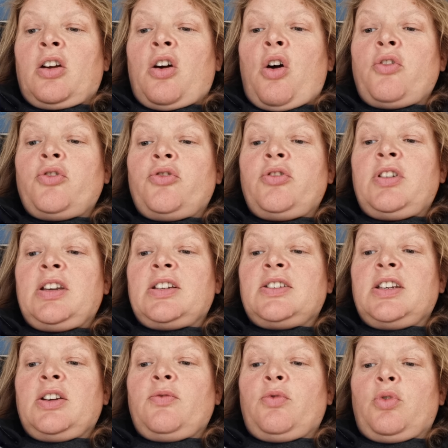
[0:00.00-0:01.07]

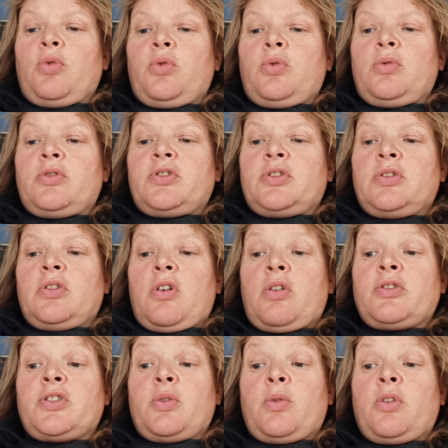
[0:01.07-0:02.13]
Contradicting rules
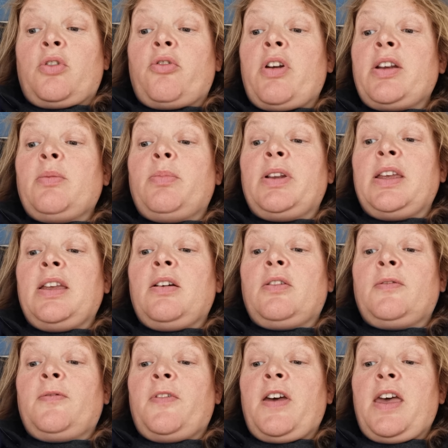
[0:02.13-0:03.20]
are so incredibly
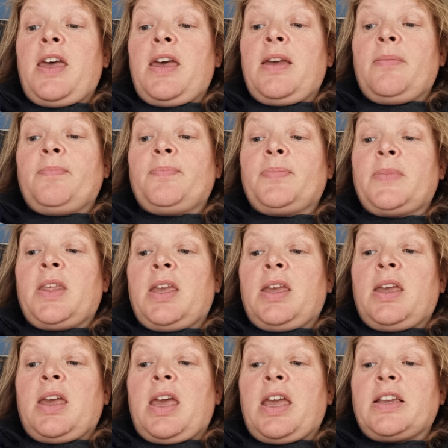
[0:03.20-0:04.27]
unfair.
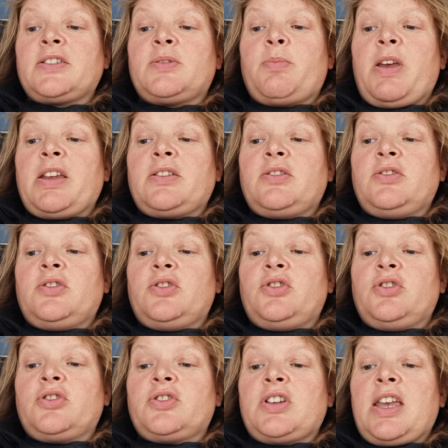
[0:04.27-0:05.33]
Expected to
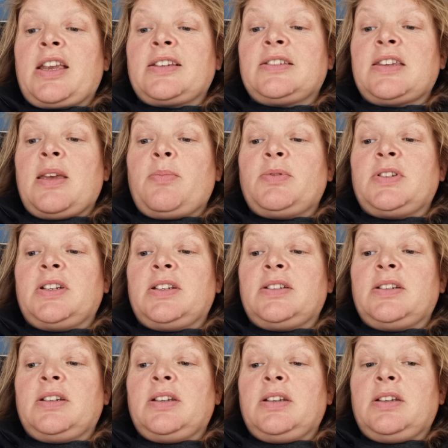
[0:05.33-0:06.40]
just accept
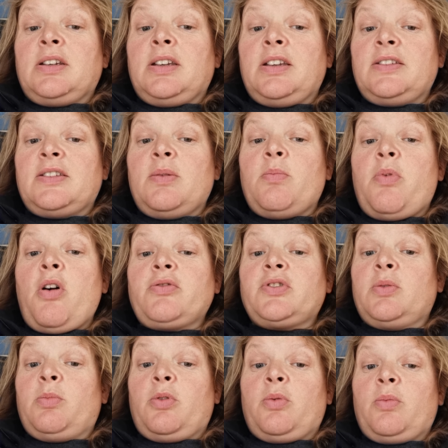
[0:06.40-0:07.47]
it. It's
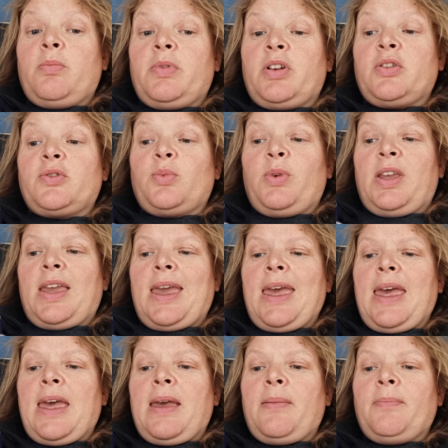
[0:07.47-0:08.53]
impossible because we
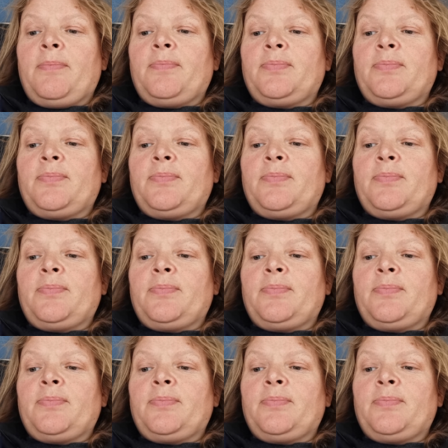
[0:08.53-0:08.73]
care.